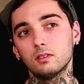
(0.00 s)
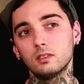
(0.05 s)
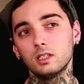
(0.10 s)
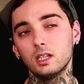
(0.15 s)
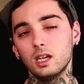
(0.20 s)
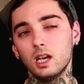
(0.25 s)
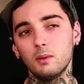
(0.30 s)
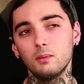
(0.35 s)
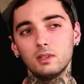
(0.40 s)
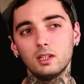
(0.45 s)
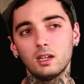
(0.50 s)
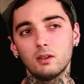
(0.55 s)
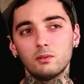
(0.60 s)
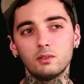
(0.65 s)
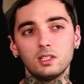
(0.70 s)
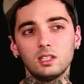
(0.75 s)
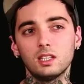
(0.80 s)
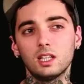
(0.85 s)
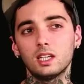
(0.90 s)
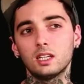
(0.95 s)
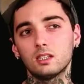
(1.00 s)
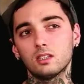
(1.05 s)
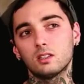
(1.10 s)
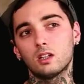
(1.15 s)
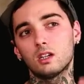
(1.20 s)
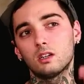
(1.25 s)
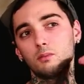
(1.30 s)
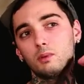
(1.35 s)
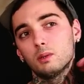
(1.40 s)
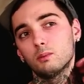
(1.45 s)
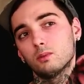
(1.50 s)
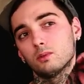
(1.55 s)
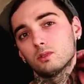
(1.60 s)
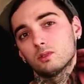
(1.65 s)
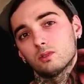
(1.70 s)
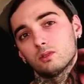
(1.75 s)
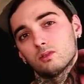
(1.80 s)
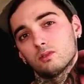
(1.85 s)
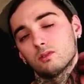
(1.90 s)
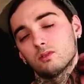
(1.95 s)
Yeah, I mean, I really like a lot of
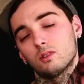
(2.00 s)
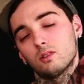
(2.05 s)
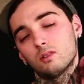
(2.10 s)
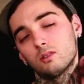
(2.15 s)
people's,